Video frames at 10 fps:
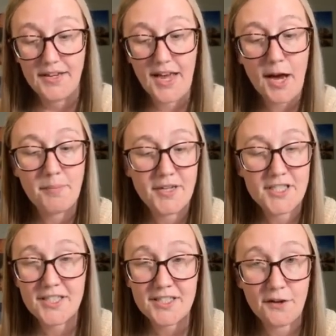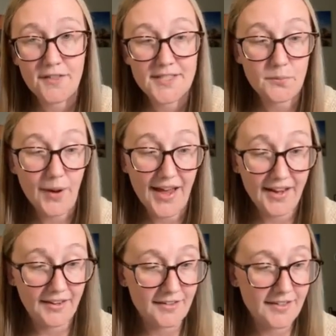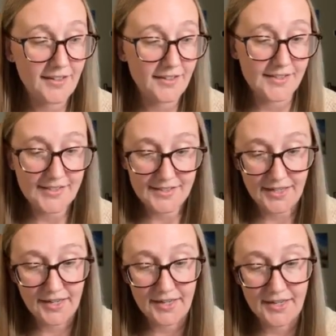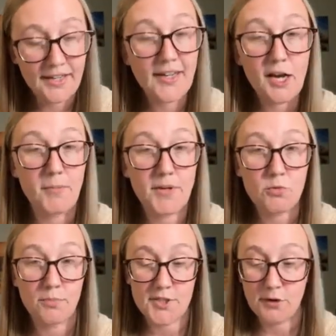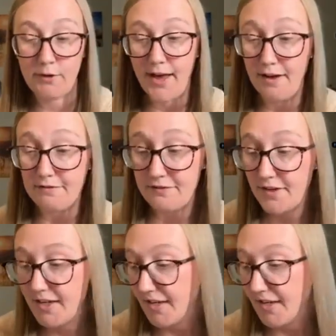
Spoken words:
how much does all this weigh? And how much room do you have?